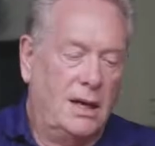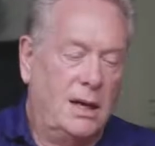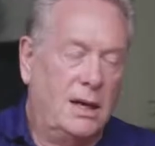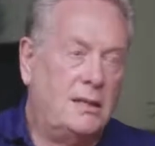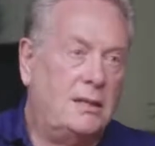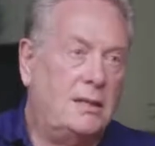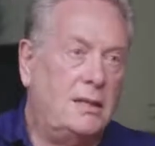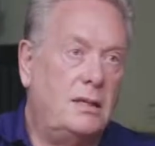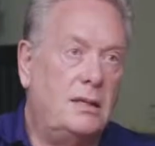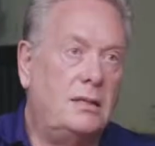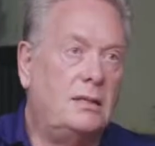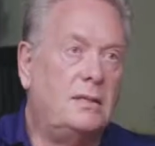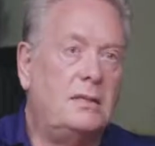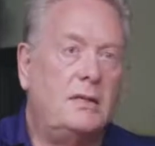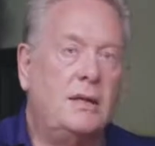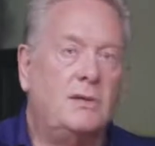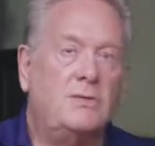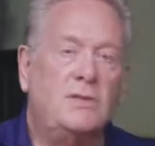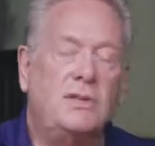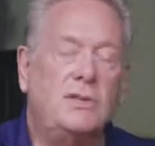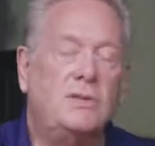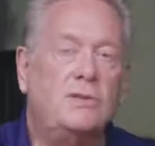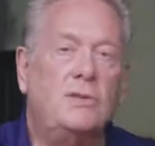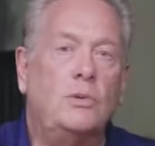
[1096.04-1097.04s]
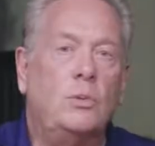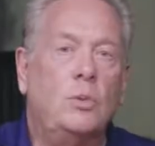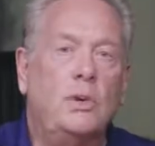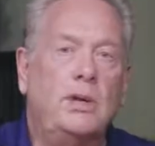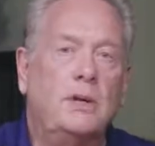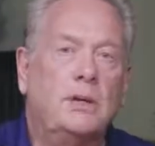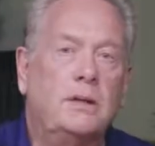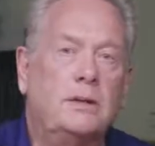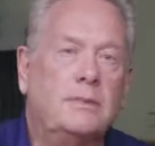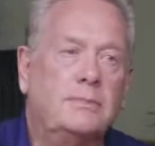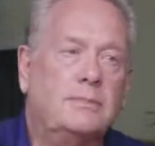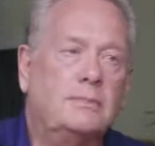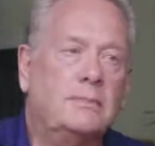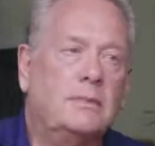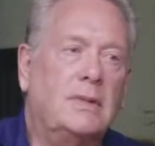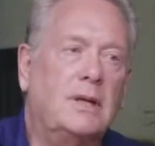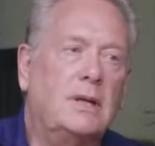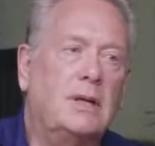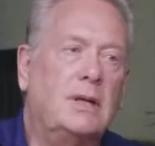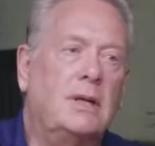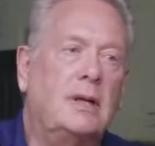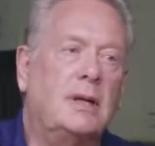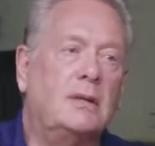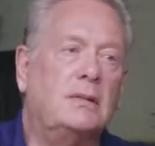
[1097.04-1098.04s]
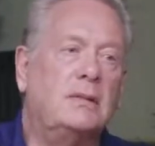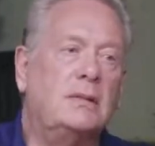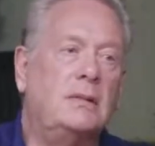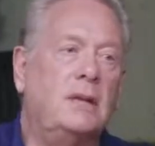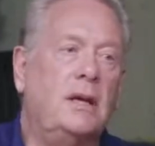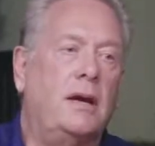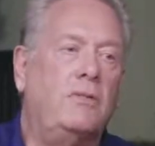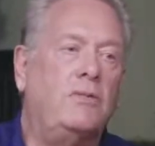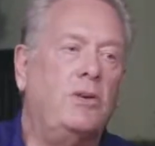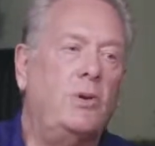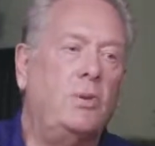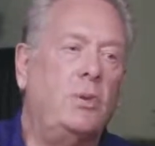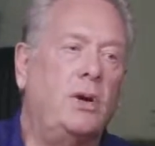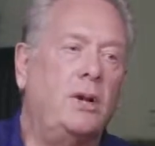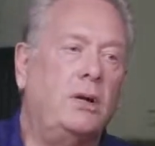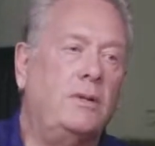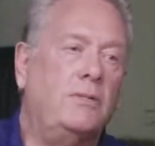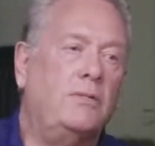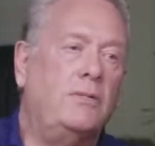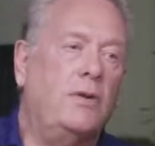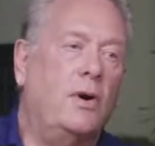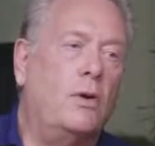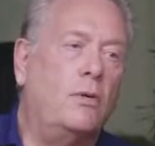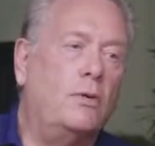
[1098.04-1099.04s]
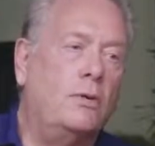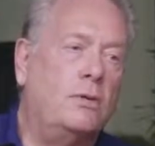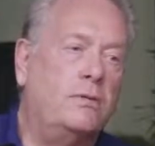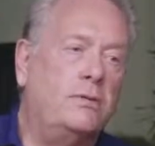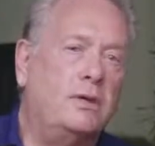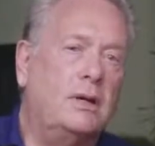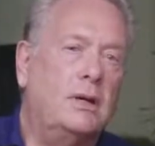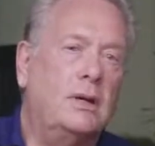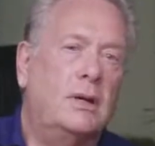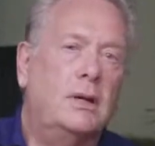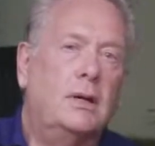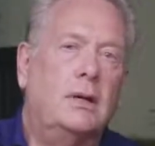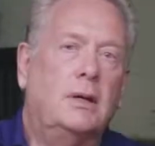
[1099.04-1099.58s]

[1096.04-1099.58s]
I see ourselves as a winner, and I see everyone involved,